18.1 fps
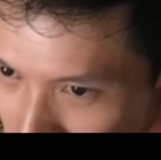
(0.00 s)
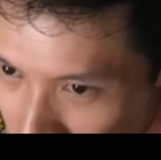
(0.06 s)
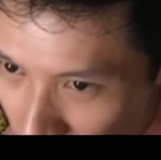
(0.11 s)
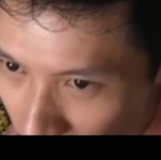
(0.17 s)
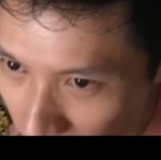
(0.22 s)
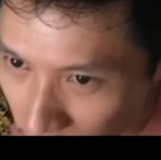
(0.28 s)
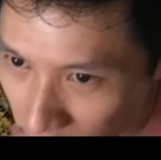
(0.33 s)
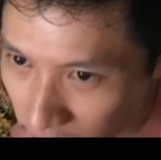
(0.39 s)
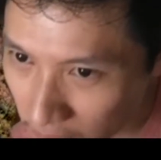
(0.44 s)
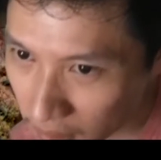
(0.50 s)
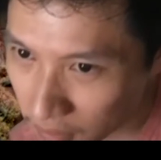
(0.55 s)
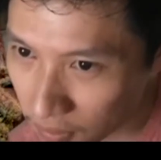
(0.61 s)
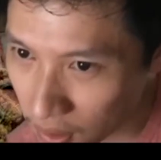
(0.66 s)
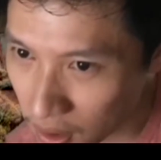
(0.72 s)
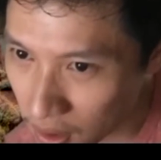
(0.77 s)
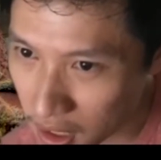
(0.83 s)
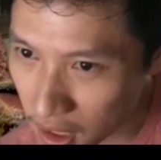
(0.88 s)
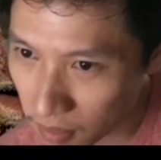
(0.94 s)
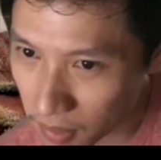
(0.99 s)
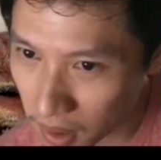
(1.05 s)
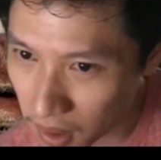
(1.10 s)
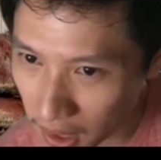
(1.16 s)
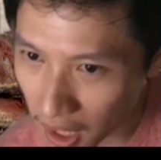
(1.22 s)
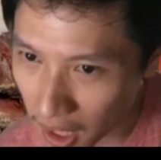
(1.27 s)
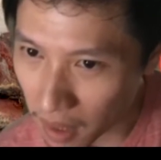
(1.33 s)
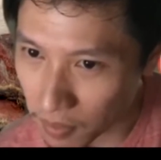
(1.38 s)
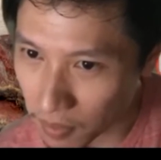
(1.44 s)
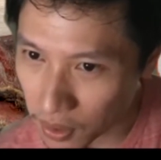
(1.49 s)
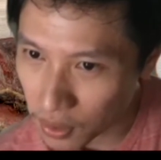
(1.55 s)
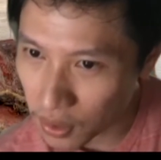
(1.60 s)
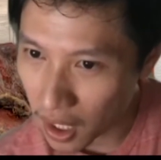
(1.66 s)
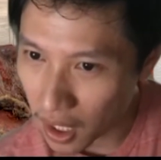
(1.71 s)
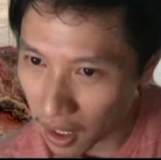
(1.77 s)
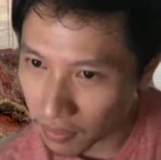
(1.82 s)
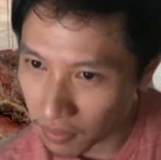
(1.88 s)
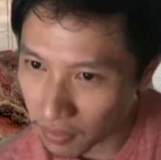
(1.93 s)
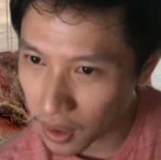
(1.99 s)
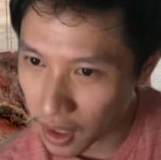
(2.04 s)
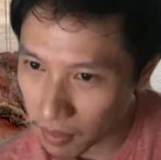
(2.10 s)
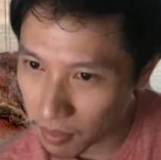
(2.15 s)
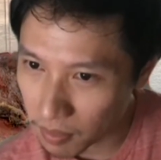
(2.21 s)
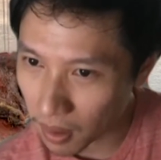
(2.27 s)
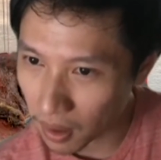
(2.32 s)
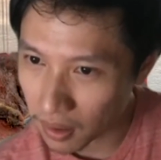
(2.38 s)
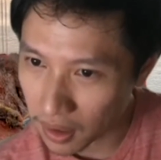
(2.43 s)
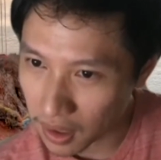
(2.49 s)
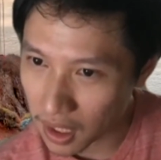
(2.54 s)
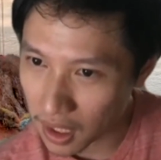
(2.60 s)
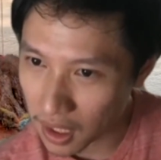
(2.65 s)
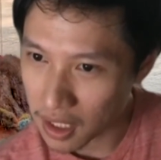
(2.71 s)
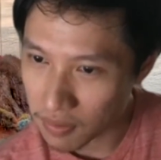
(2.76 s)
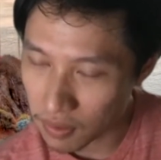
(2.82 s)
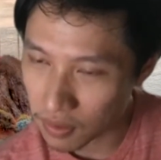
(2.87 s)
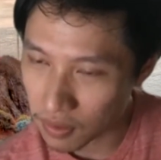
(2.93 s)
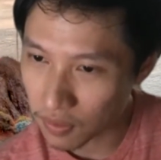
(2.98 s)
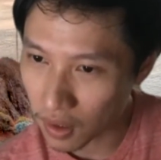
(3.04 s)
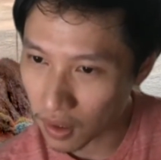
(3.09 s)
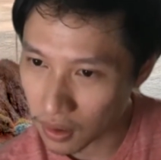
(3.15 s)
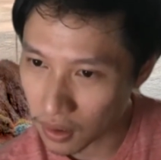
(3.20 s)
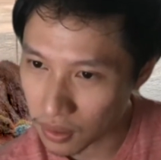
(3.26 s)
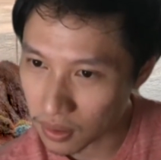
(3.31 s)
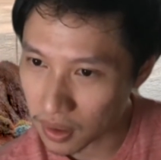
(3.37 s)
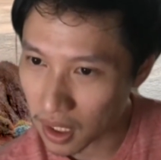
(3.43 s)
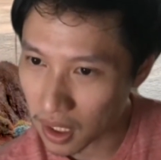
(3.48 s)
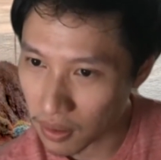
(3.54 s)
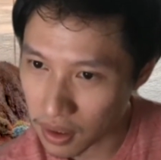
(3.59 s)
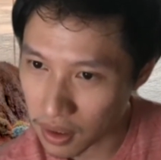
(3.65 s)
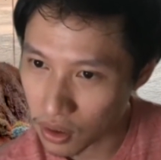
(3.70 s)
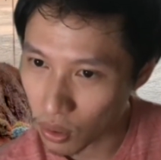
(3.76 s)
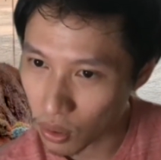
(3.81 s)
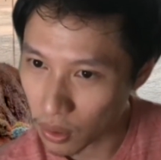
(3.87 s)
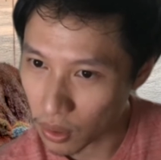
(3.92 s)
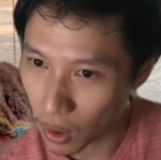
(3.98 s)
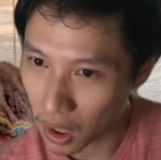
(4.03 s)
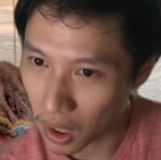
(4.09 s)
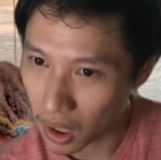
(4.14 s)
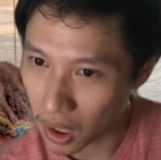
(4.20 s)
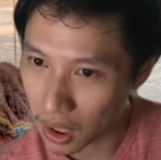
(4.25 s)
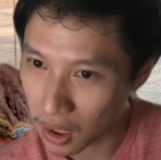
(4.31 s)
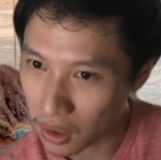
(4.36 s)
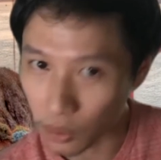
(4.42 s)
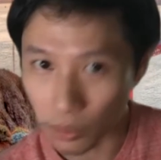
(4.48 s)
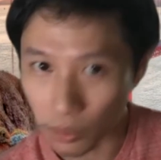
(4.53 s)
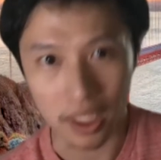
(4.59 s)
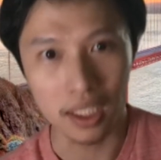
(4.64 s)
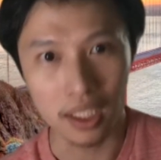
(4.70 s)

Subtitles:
conflict for summer camp, do you have 3D modeling class for fall 2021? Do we?